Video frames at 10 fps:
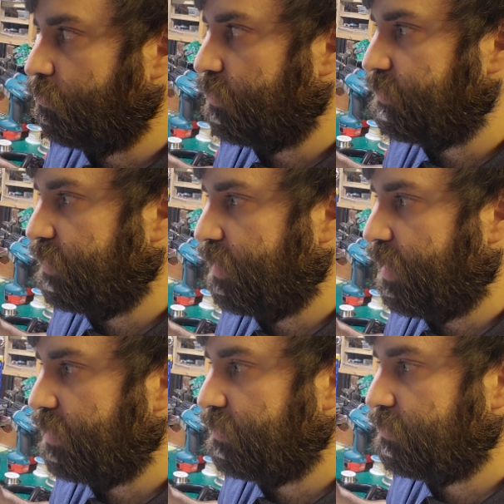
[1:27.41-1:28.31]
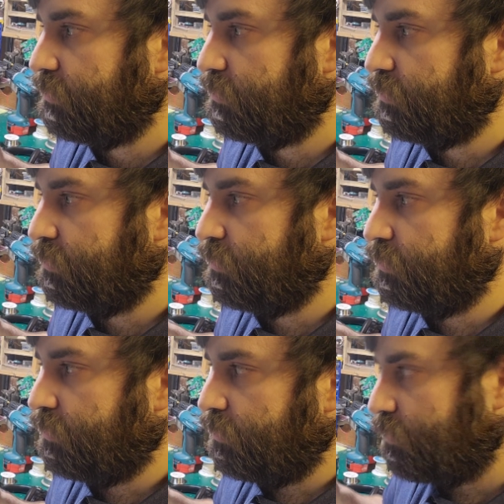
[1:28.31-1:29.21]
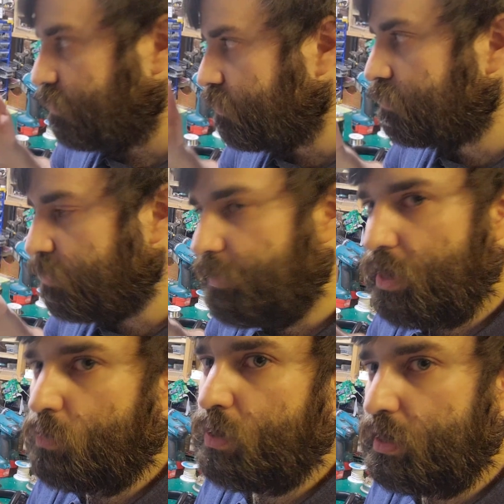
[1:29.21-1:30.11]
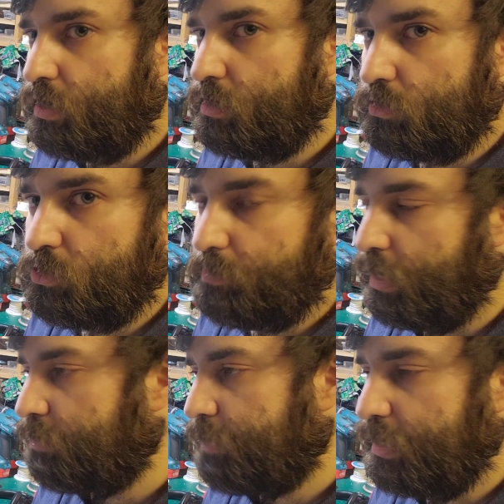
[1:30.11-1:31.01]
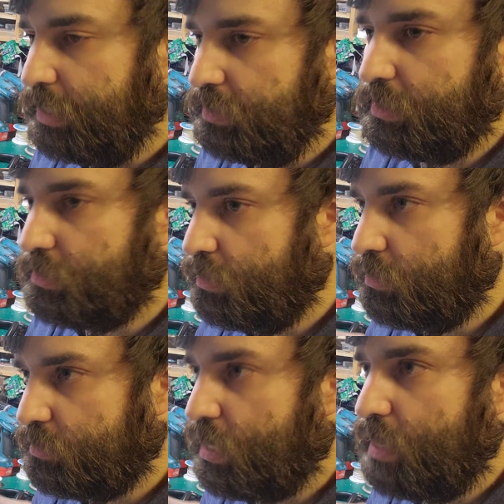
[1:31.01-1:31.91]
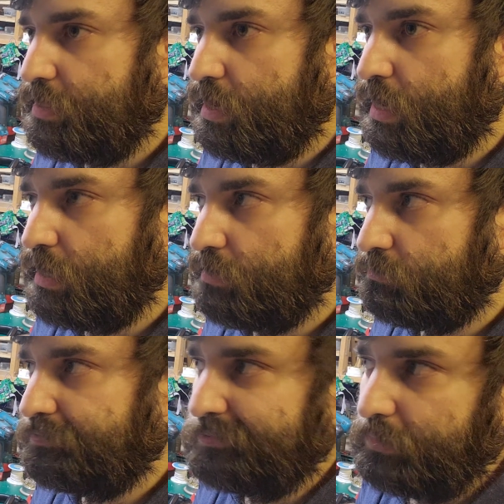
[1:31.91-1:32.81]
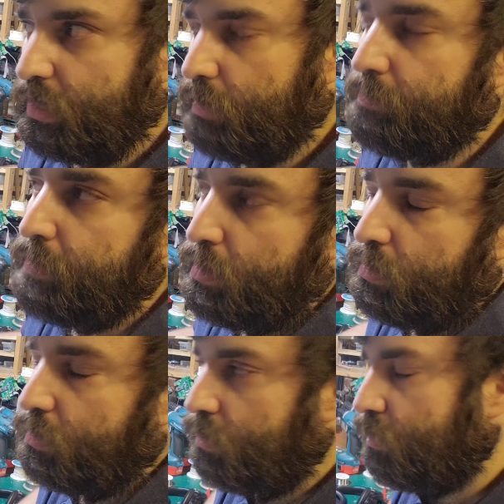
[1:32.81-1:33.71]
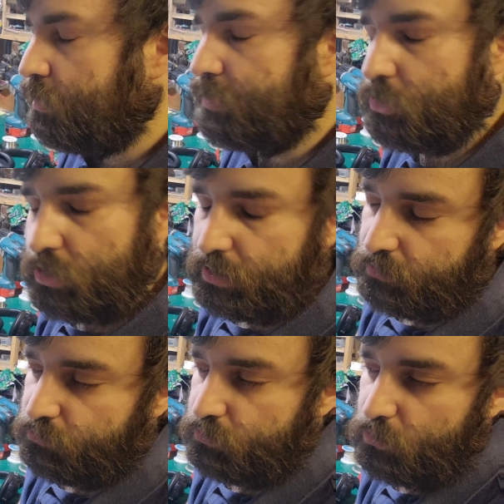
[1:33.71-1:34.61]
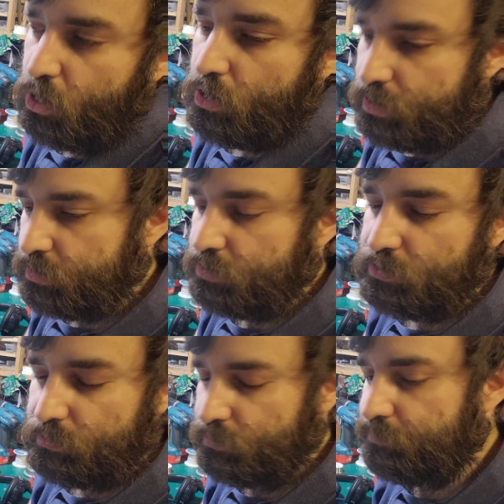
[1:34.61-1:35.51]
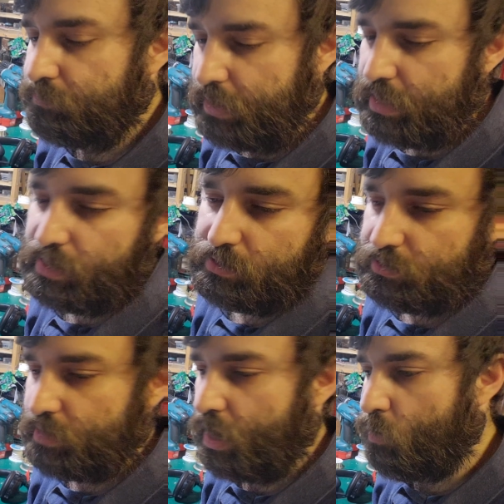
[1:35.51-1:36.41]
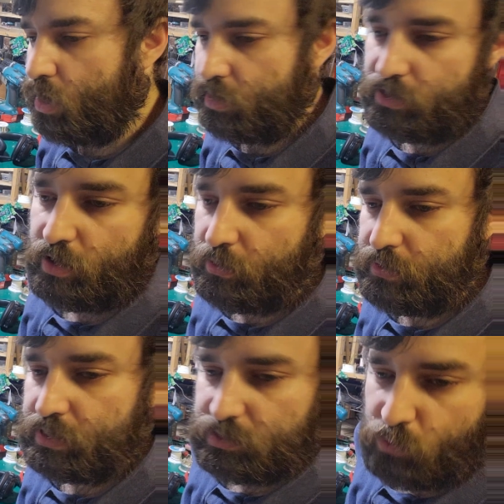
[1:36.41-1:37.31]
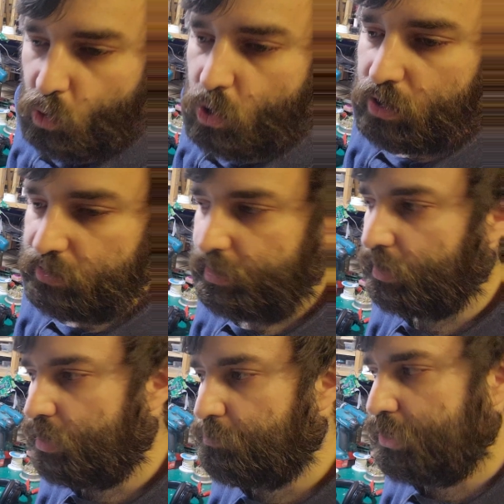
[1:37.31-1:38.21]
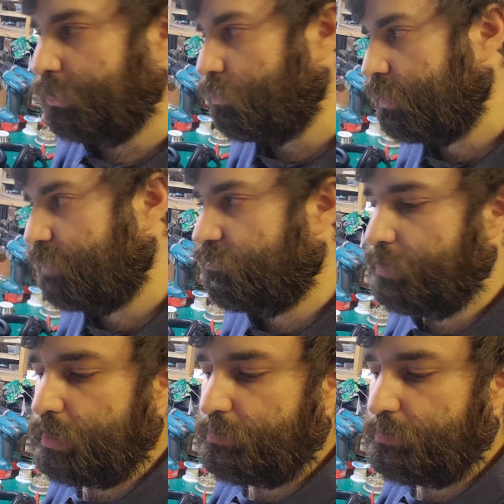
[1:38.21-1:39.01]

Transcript: This thing is something I wanted to include in my T60 design that I essentially couldn't because I wanted to do other things more that kind of precluded it from being a